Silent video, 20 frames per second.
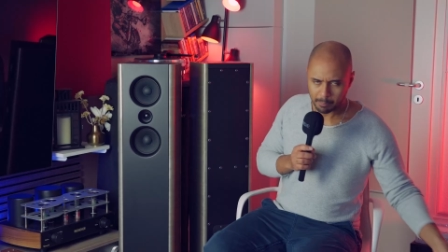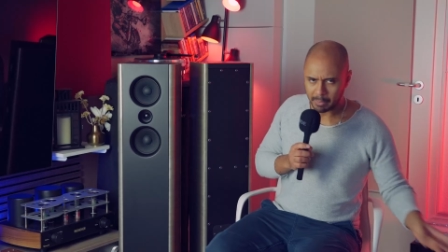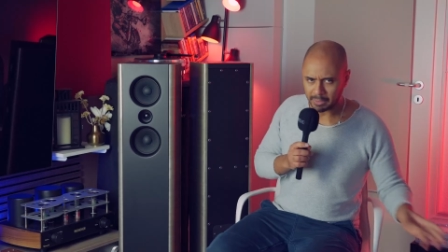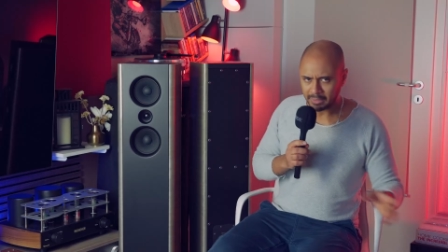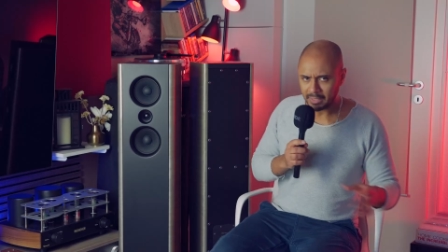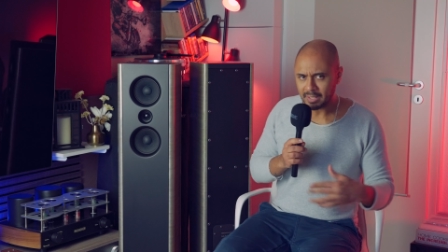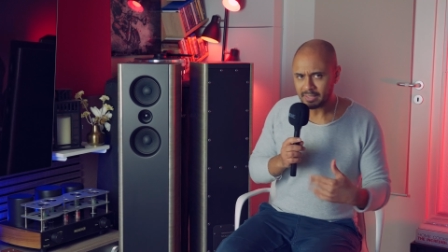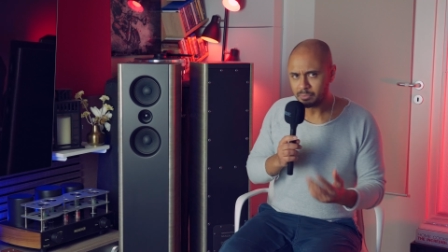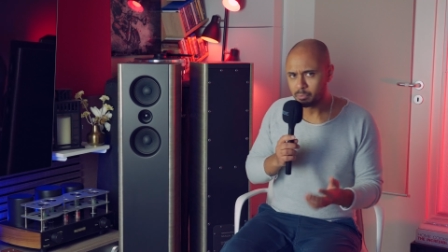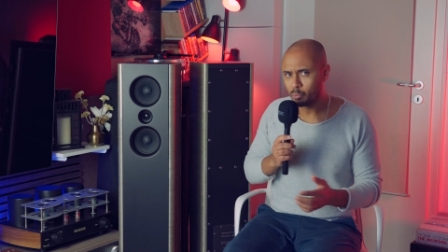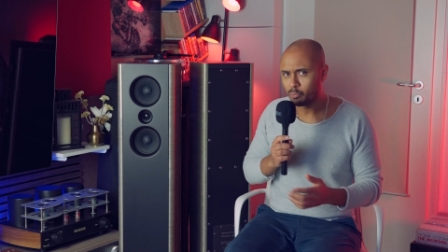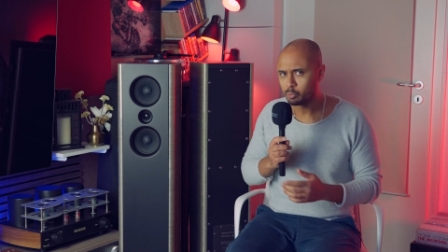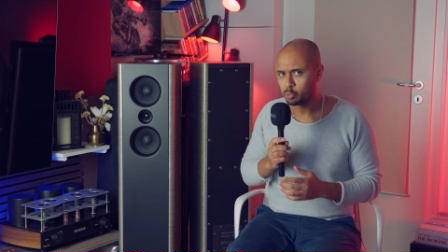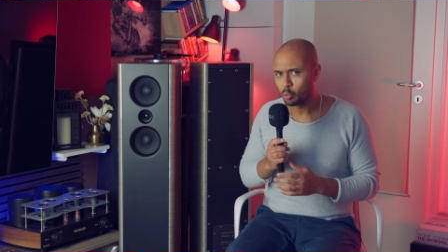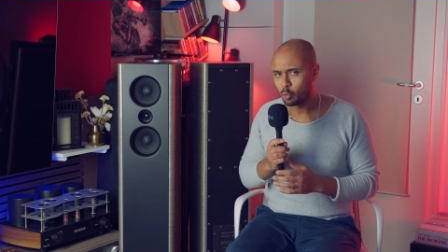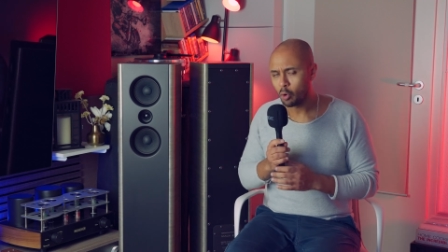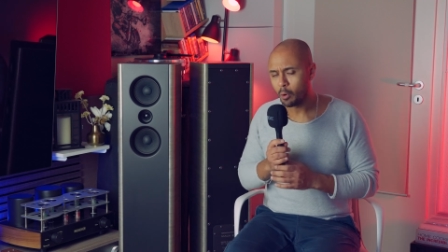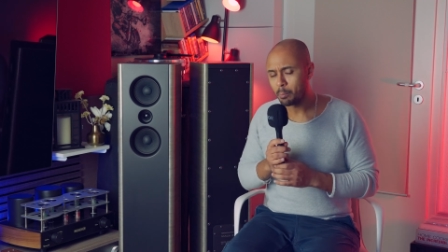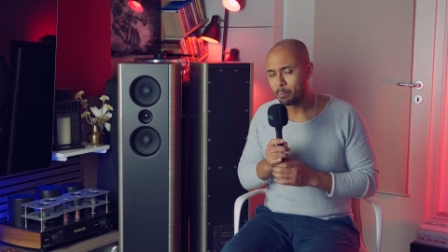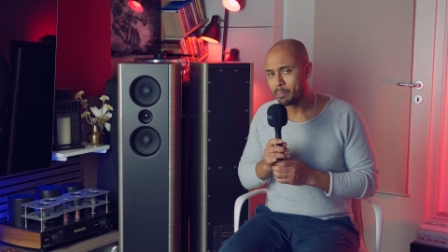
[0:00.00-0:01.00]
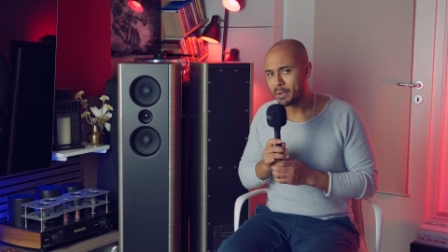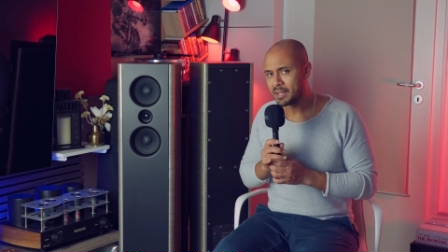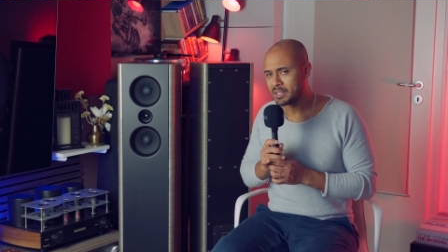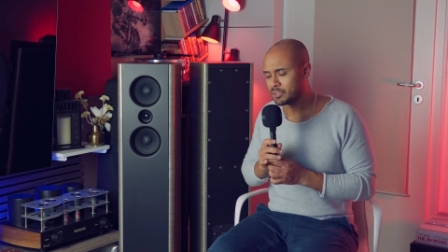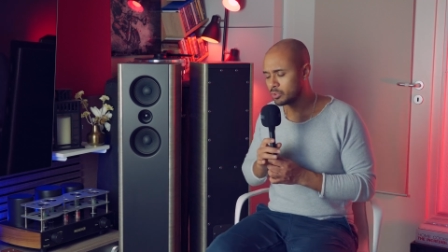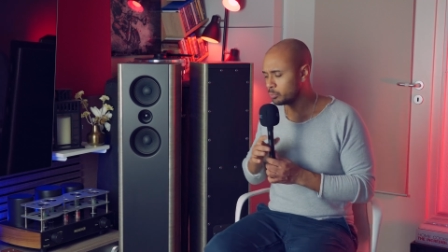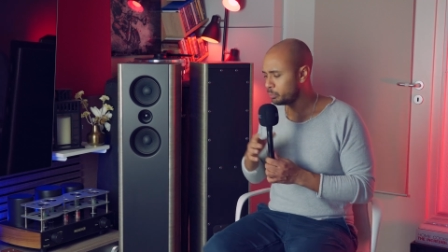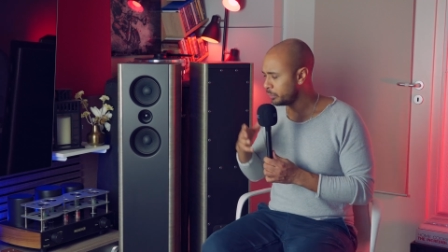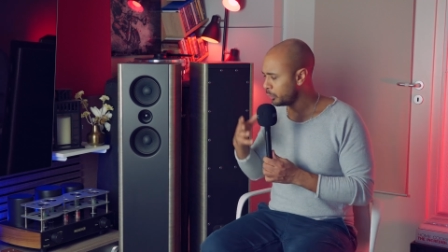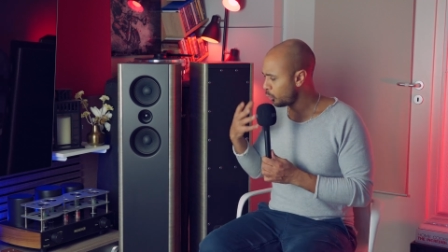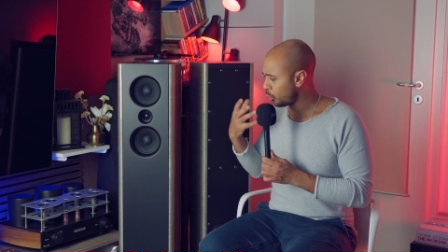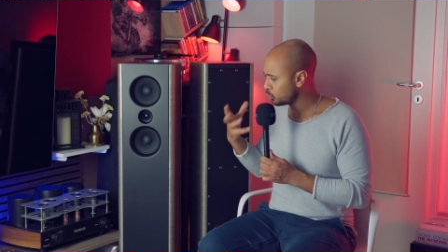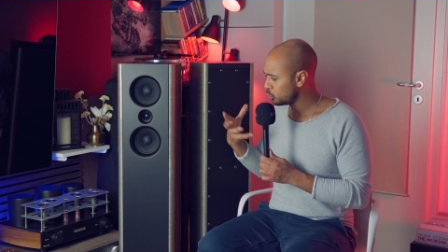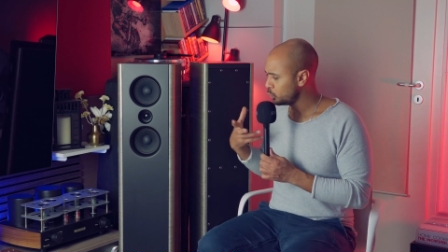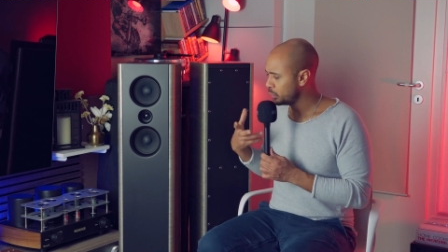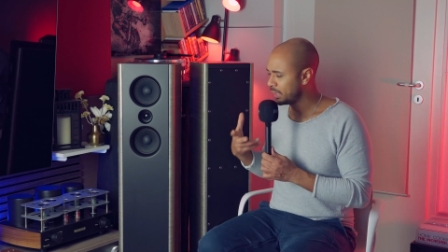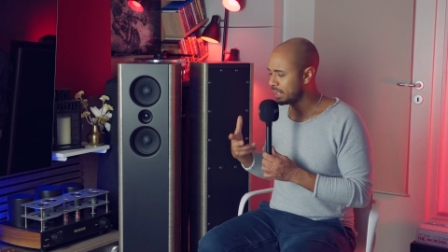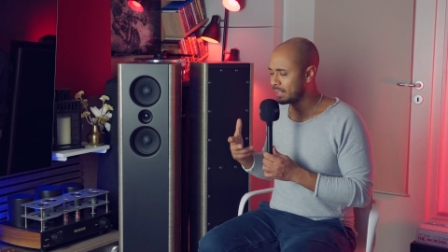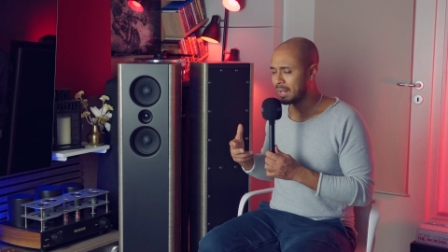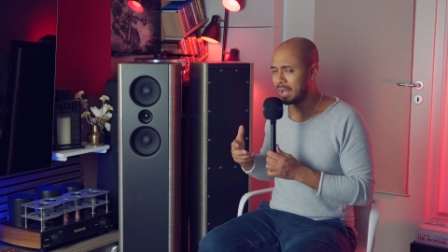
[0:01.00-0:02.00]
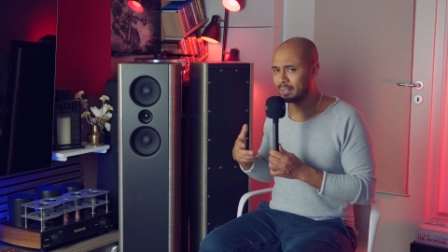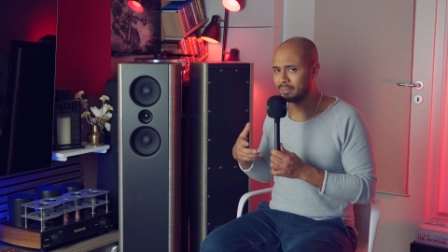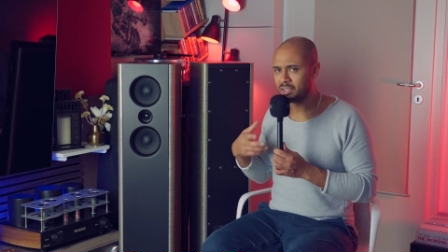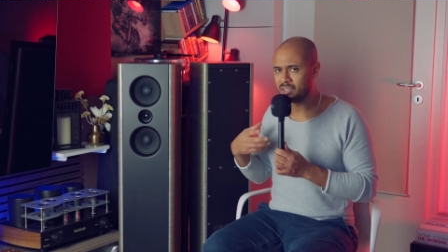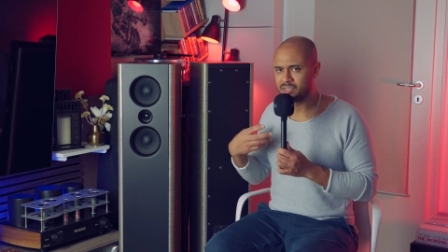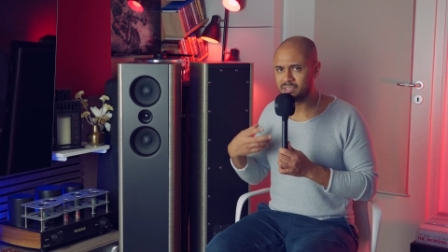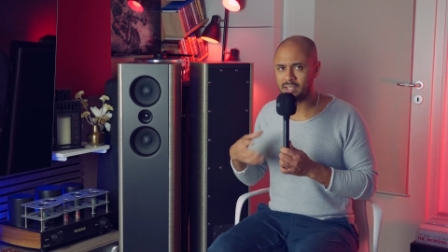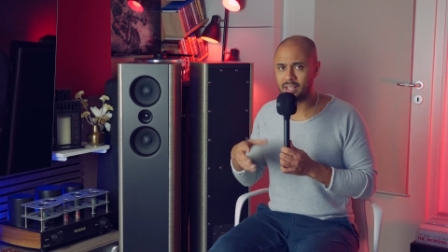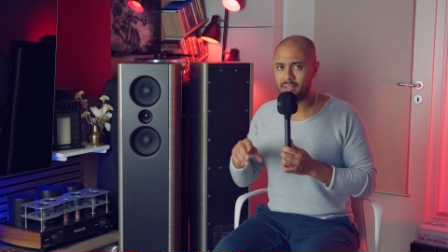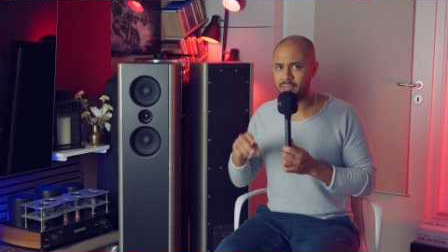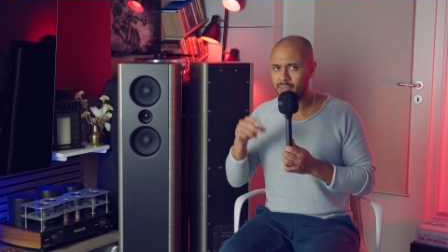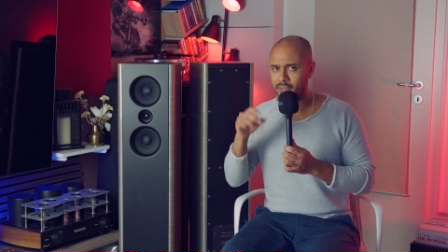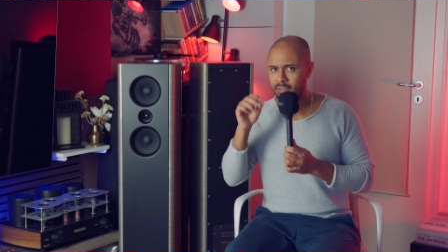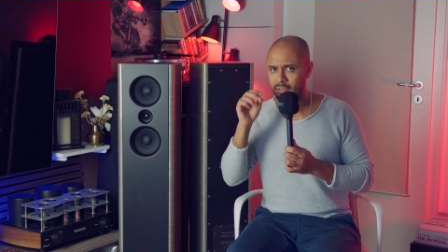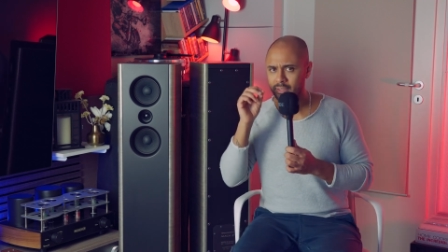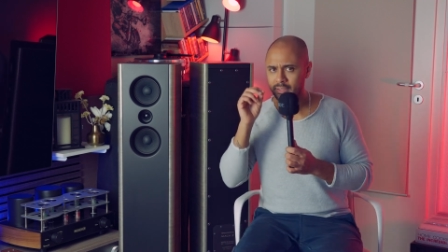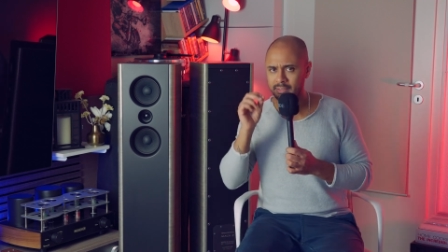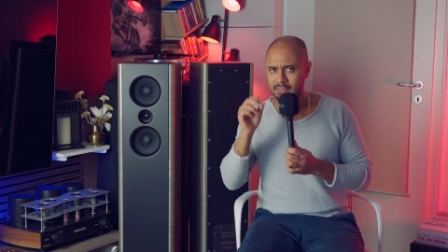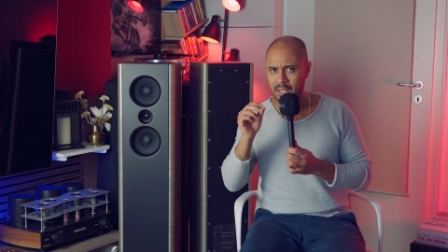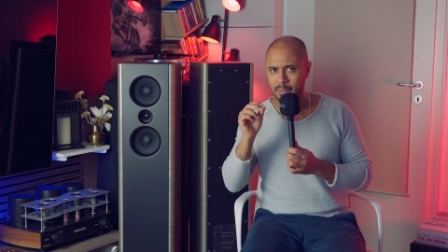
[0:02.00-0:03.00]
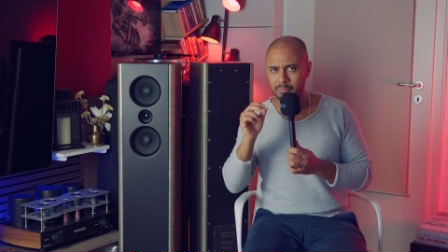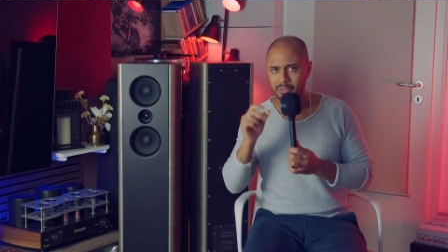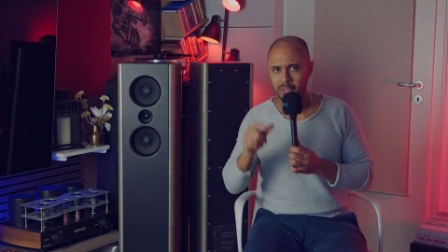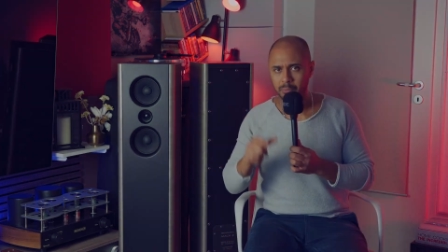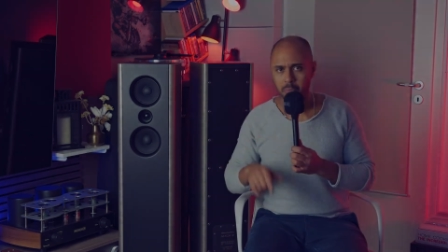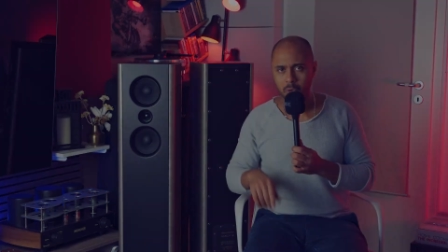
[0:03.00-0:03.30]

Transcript: But let's move to comparison because we can understand something